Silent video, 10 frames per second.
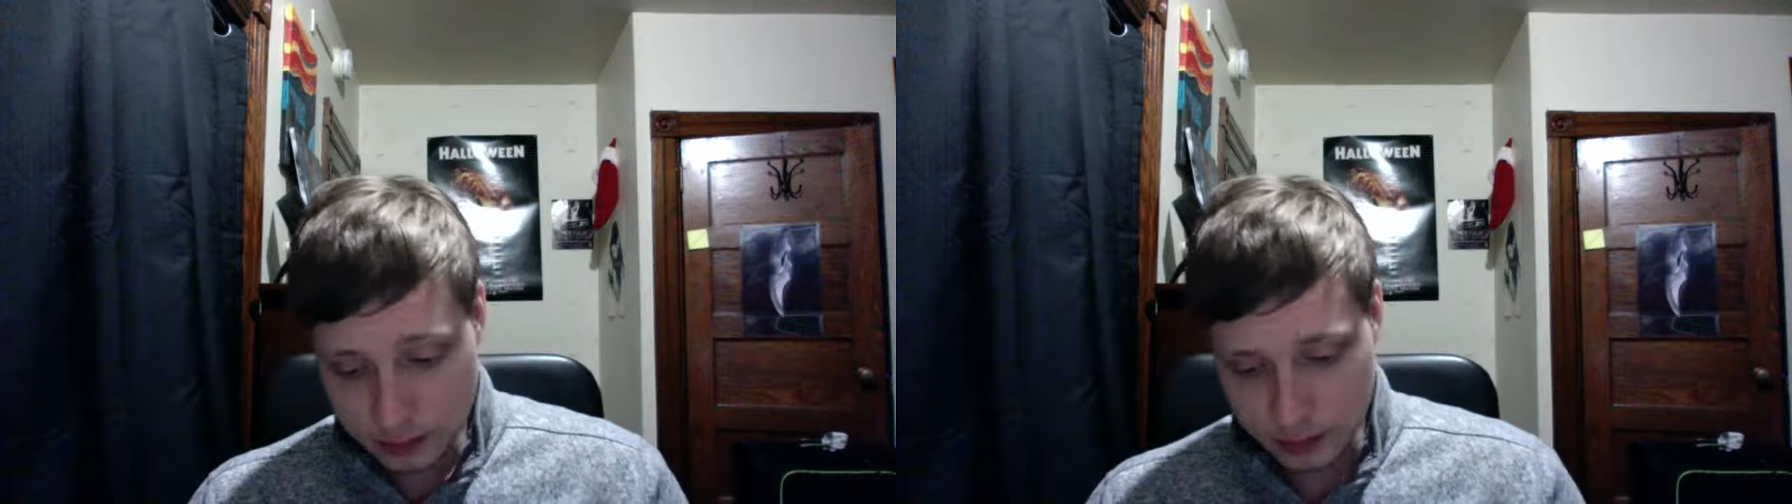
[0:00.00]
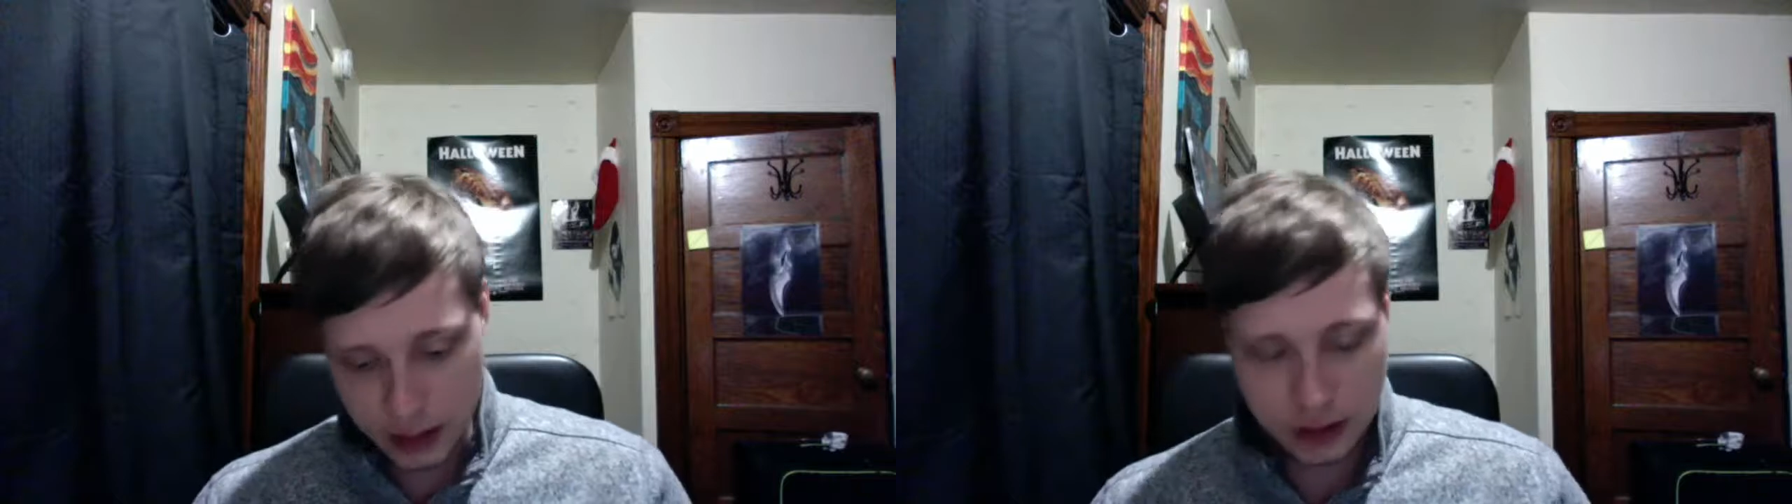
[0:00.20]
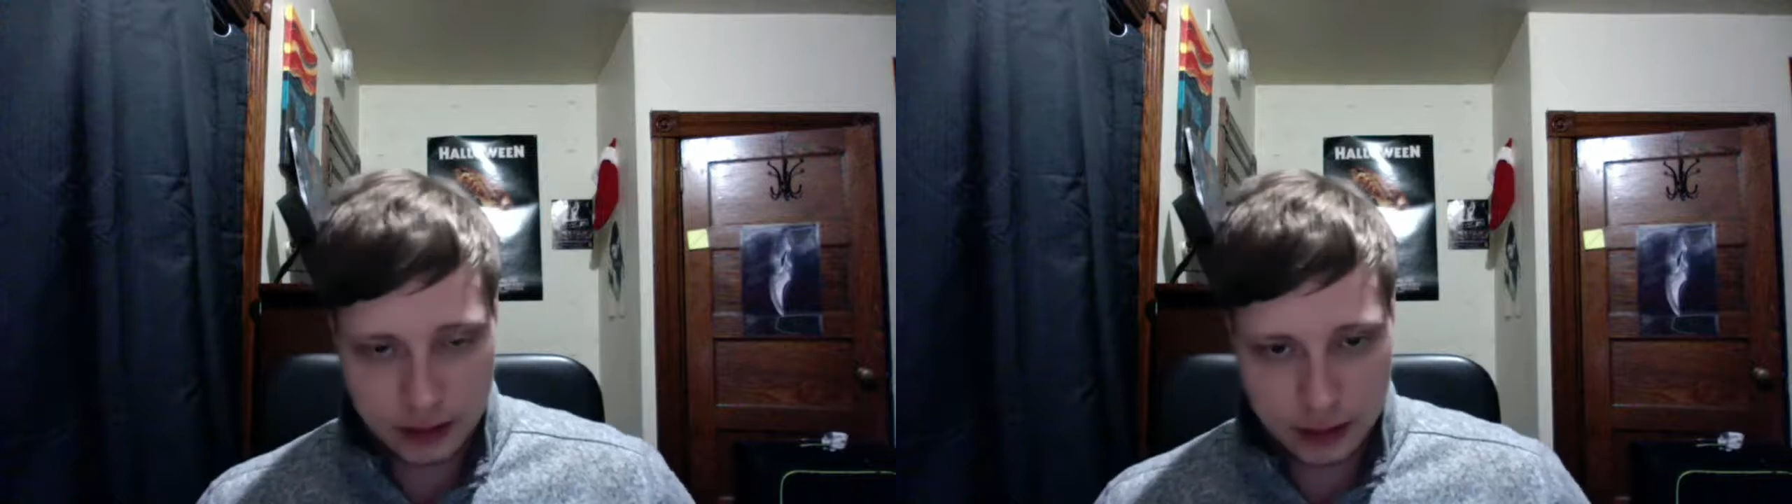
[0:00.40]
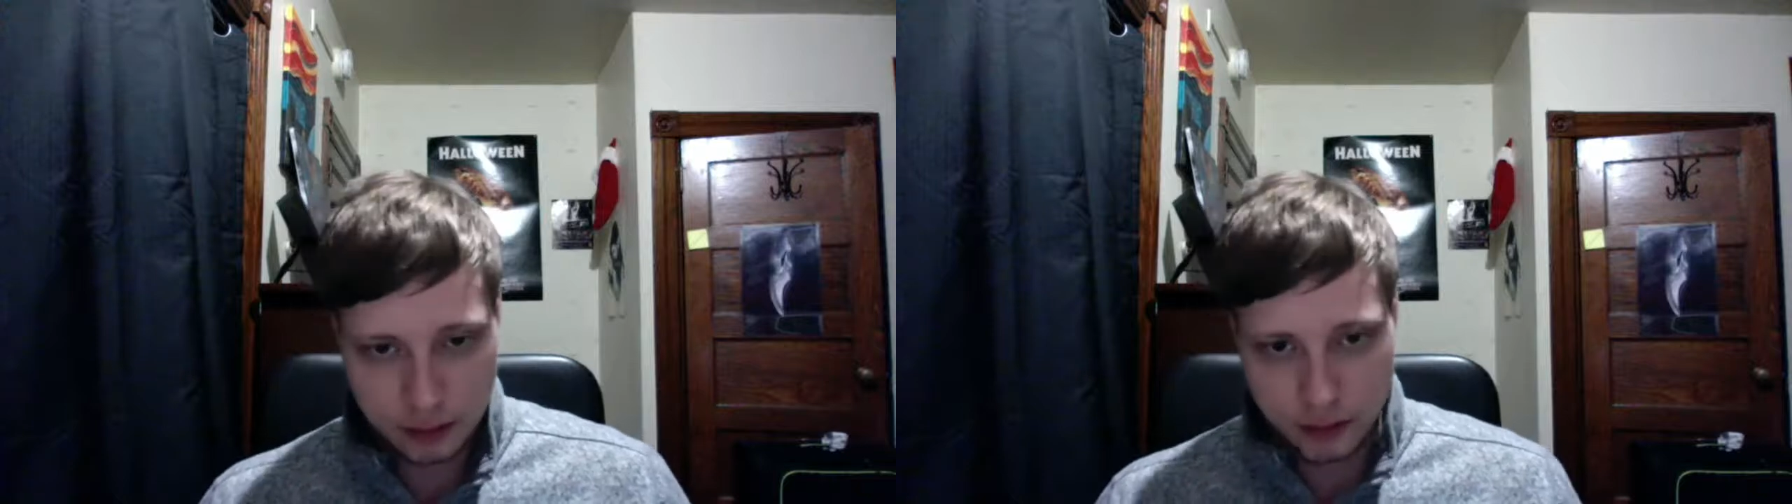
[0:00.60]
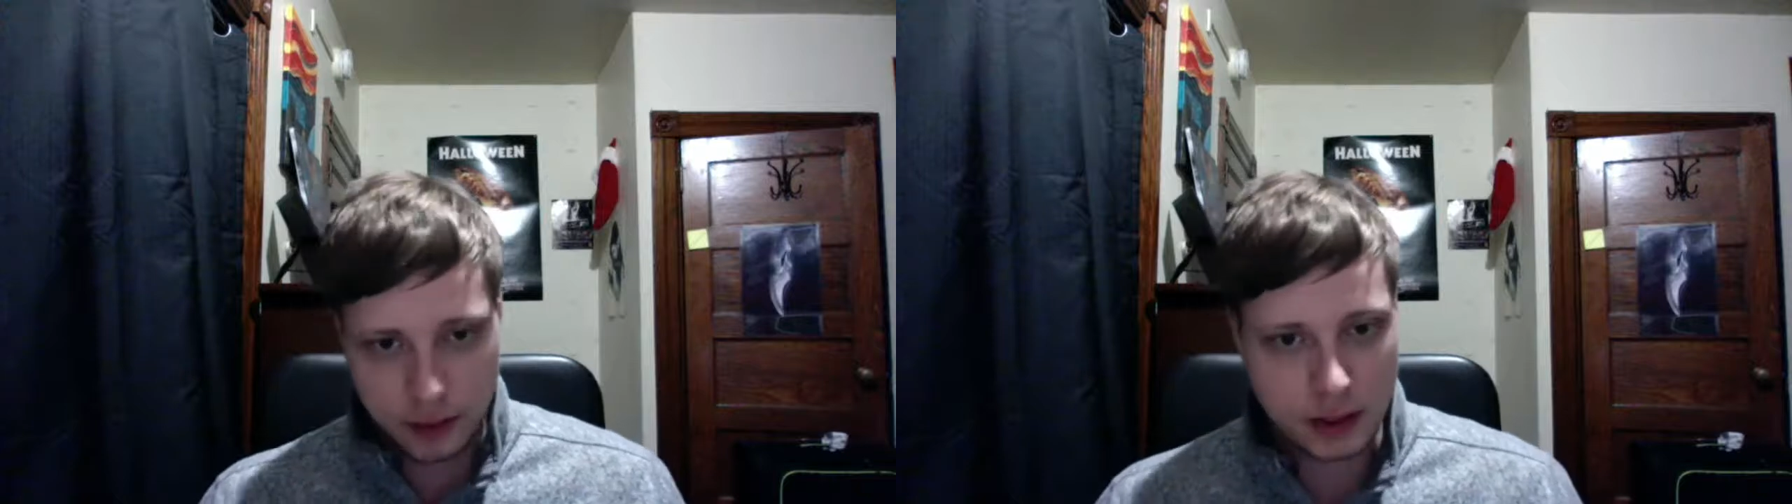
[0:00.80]
anything
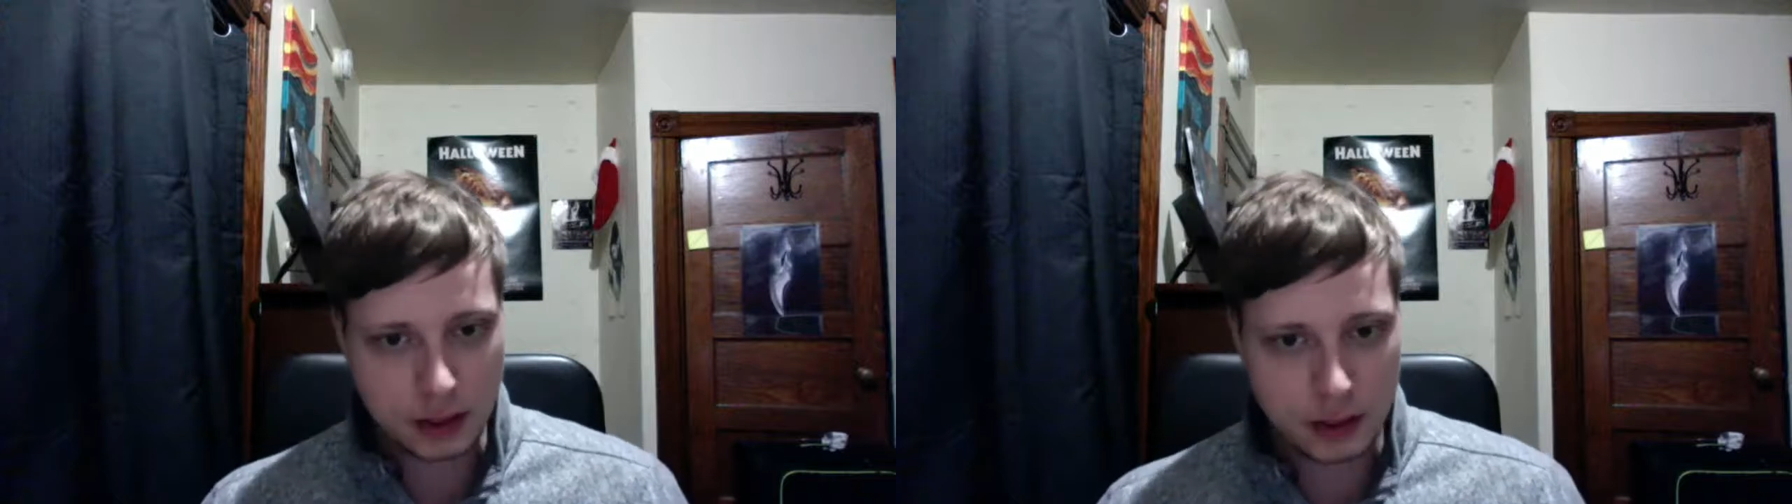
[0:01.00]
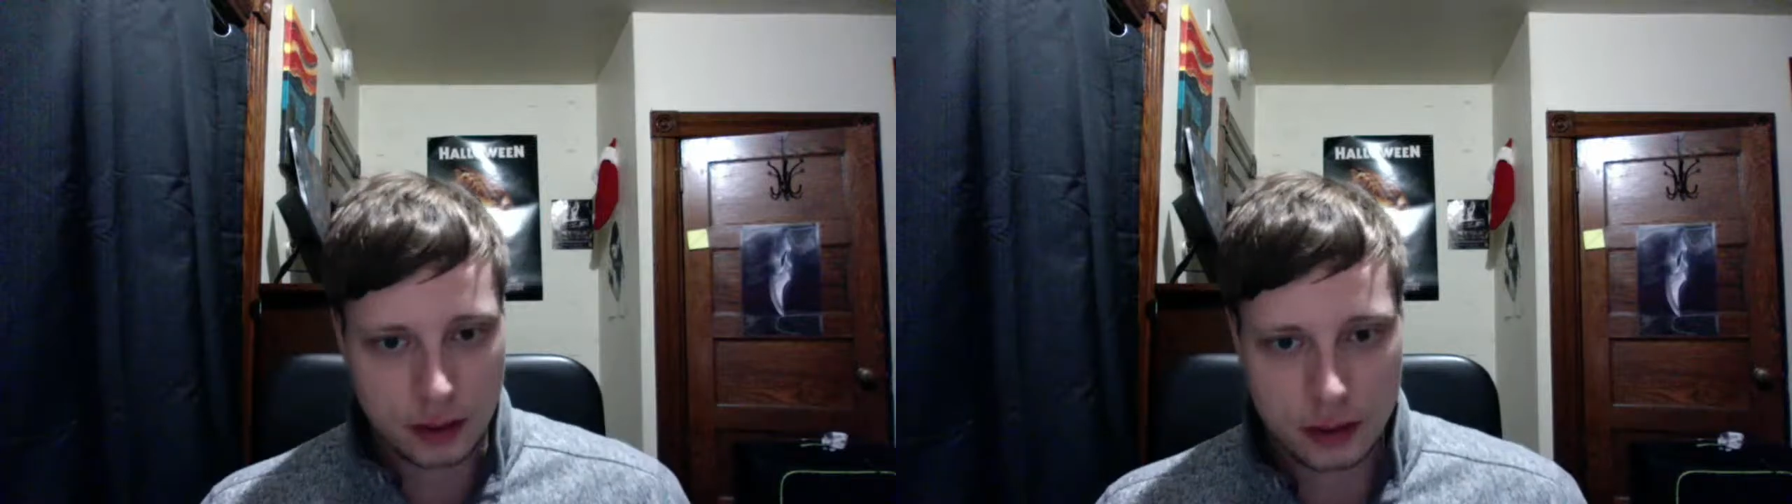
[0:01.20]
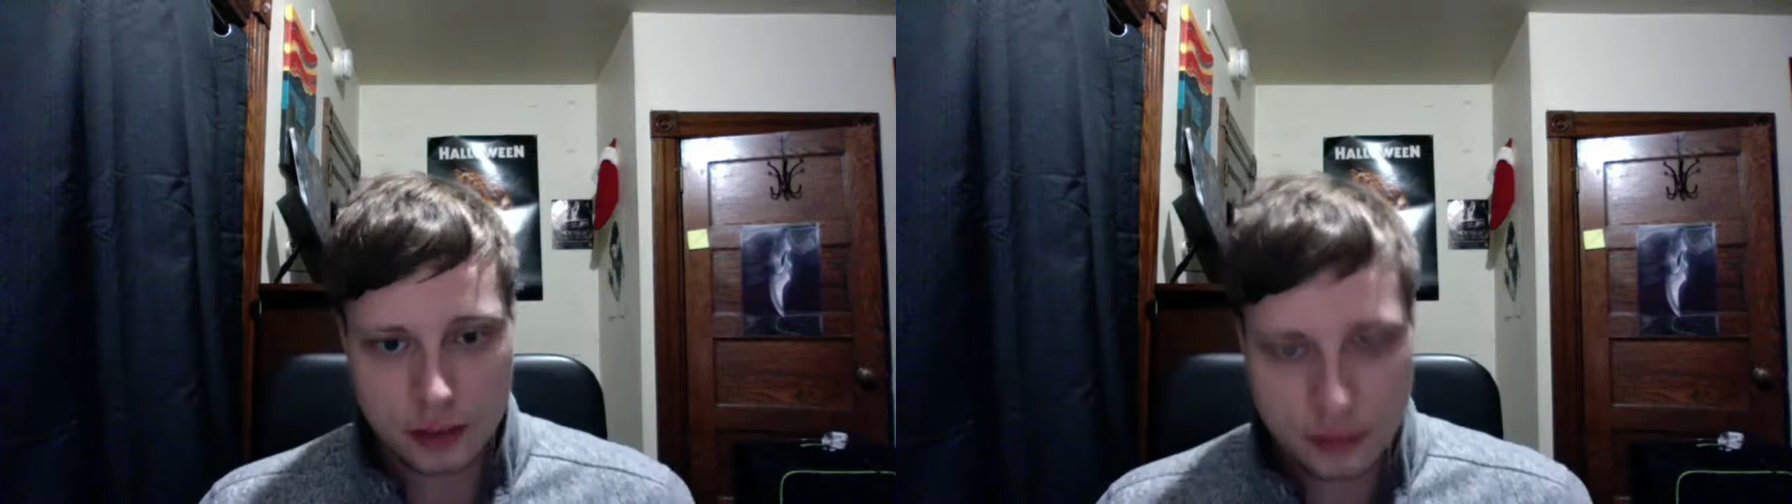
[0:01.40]
for it to look,